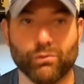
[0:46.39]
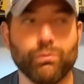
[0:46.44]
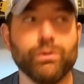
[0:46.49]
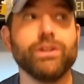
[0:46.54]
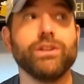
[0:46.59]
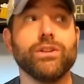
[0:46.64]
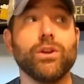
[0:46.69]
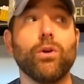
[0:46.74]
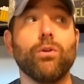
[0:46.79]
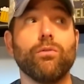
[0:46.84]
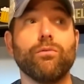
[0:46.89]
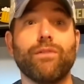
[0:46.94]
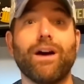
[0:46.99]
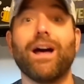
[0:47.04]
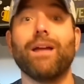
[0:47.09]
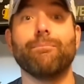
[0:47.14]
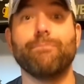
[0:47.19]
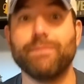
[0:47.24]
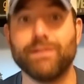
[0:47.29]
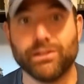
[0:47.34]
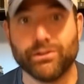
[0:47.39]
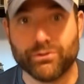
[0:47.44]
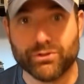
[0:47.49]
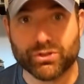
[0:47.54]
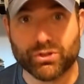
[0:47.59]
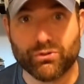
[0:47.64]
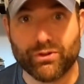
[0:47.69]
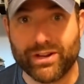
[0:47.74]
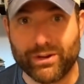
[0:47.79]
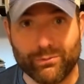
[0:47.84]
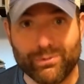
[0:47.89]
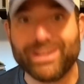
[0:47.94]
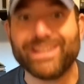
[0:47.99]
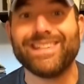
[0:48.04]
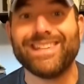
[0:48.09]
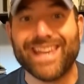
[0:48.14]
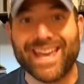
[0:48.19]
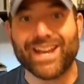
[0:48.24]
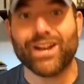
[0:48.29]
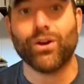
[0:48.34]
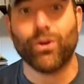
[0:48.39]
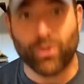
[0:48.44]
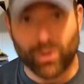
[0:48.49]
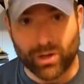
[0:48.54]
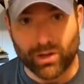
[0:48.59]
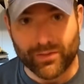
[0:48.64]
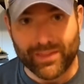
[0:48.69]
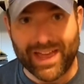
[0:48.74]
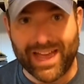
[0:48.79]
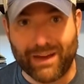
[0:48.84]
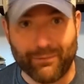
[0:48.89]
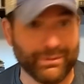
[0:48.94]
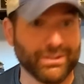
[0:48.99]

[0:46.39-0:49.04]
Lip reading: We know Von Miller is great. We get all that.